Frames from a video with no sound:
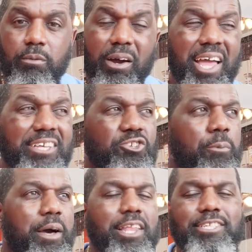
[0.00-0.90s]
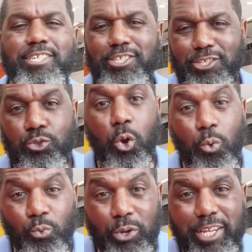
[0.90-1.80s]
What has your politicians
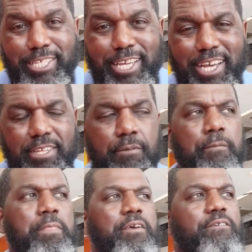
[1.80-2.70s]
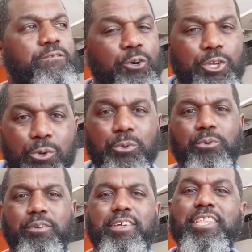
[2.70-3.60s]
really done for you
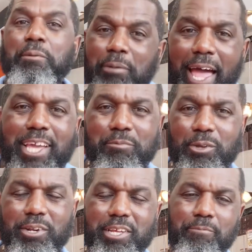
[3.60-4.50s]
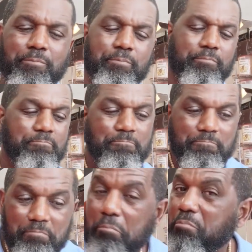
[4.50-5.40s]
in the black community?
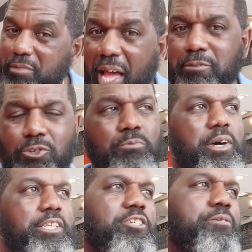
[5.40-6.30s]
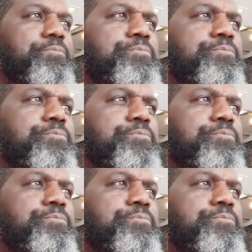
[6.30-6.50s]
Not too much.